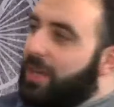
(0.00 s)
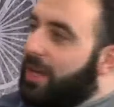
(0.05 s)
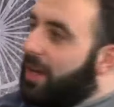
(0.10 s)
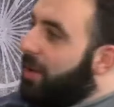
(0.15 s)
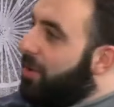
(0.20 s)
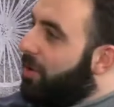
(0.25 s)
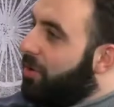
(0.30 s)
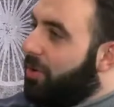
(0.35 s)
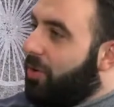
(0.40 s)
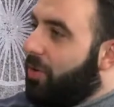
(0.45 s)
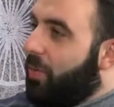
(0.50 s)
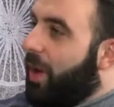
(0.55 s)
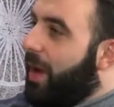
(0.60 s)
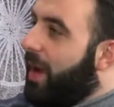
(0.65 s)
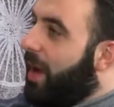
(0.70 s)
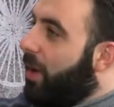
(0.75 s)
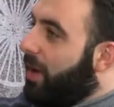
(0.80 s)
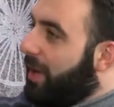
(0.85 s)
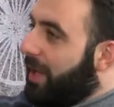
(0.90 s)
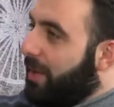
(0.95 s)
And I don't know why
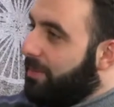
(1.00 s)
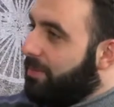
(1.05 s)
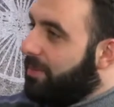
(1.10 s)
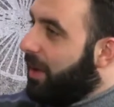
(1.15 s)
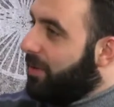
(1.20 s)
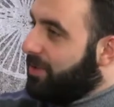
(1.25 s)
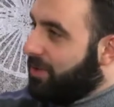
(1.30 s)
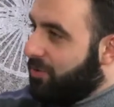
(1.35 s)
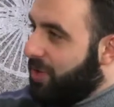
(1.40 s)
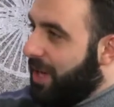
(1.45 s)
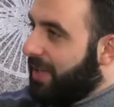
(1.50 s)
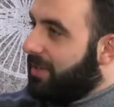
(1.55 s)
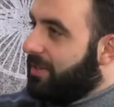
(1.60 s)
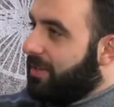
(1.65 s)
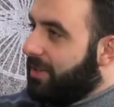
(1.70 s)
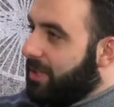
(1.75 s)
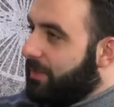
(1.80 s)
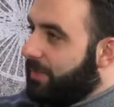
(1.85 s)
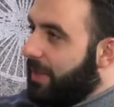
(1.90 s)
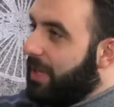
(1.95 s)
I was attracted to
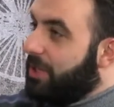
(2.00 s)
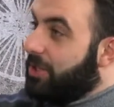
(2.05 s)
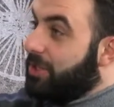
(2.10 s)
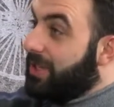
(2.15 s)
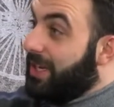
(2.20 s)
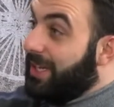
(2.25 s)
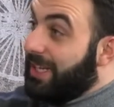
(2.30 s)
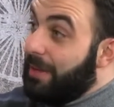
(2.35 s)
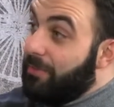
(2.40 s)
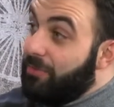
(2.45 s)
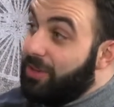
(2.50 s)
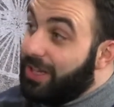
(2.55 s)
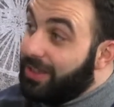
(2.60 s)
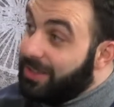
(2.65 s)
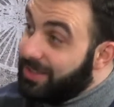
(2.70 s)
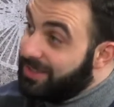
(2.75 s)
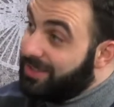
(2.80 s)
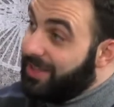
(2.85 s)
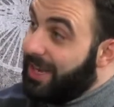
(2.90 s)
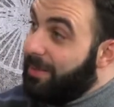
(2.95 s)
these pages, and I kept reading
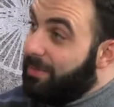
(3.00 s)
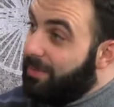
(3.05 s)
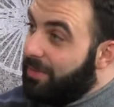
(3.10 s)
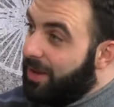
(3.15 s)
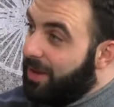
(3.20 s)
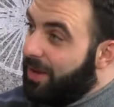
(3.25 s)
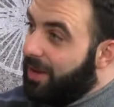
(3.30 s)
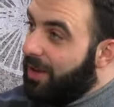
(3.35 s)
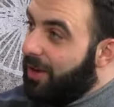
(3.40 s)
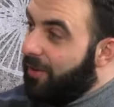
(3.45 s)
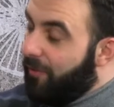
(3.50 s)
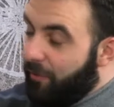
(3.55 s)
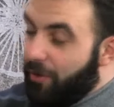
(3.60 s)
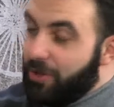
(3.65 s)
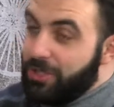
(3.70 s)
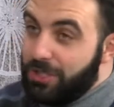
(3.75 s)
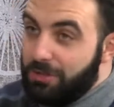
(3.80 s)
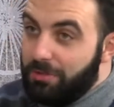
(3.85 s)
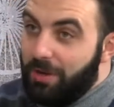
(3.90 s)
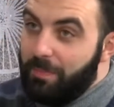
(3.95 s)
the same
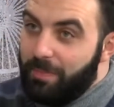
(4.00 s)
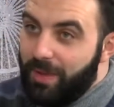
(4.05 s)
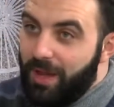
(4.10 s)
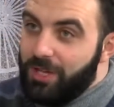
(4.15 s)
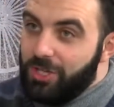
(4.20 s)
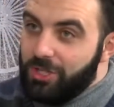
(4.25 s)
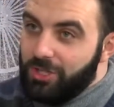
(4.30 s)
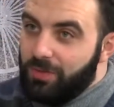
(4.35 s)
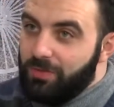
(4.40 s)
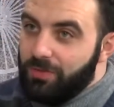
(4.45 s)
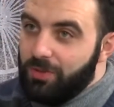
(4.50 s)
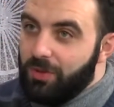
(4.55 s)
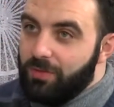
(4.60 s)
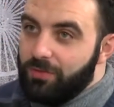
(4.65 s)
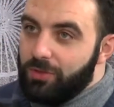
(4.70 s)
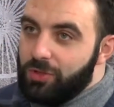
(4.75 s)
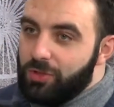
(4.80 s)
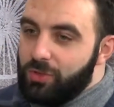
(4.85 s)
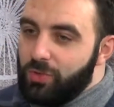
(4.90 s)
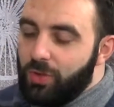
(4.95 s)
first three pages of
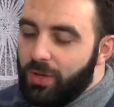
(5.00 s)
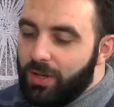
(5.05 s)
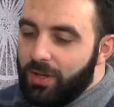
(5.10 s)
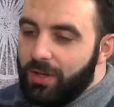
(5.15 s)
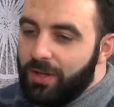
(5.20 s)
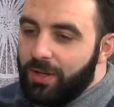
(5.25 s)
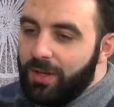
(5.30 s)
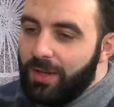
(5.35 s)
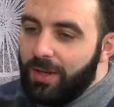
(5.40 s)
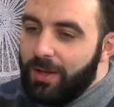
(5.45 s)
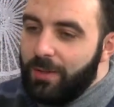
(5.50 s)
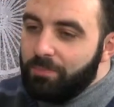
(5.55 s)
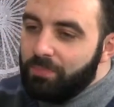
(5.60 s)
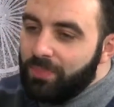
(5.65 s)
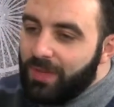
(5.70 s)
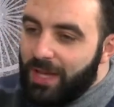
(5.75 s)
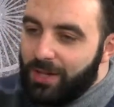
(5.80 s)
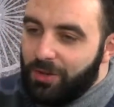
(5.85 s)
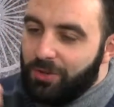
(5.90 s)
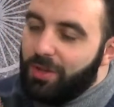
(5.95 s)
the surah.
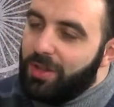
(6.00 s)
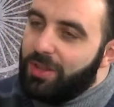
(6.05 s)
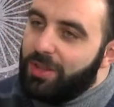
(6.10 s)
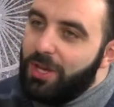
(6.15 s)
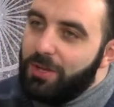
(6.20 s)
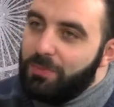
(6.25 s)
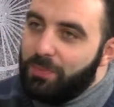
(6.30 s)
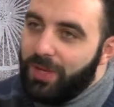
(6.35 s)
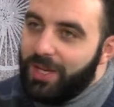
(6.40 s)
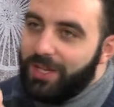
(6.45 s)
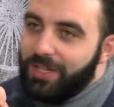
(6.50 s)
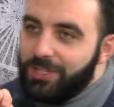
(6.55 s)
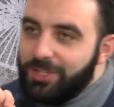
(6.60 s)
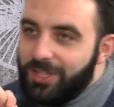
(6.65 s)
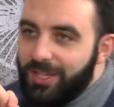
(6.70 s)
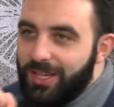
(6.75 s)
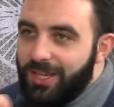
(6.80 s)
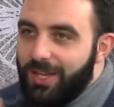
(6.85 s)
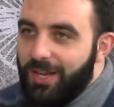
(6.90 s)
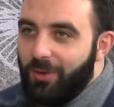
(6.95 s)
And on the third page,
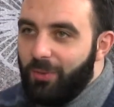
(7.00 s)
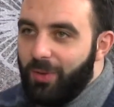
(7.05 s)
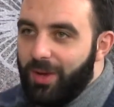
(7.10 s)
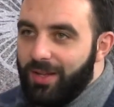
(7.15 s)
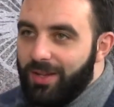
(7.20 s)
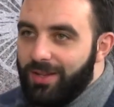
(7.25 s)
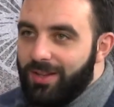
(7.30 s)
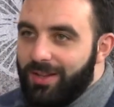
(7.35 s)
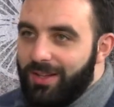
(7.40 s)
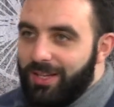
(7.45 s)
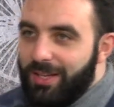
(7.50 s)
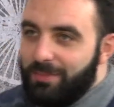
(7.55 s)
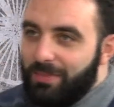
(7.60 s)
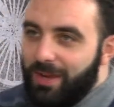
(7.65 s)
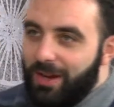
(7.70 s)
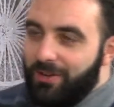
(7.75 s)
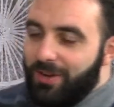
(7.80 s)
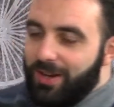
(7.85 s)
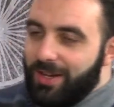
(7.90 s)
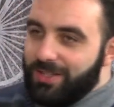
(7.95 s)
when Lady
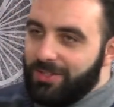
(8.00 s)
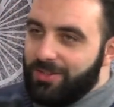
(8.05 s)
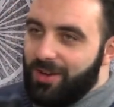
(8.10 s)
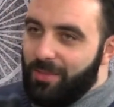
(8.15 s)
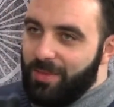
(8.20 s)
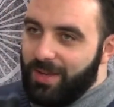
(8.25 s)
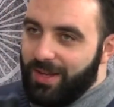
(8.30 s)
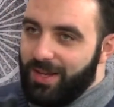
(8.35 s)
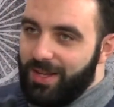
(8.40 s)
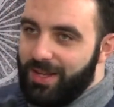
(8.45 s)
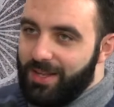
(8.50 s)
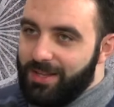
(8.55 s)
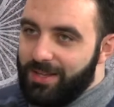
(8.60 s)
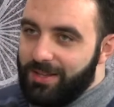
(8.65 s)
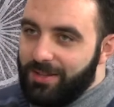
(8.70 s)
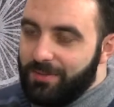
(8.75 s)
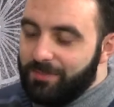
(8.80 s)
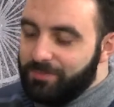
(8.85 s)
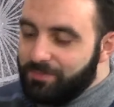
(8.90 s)
Mary is coming in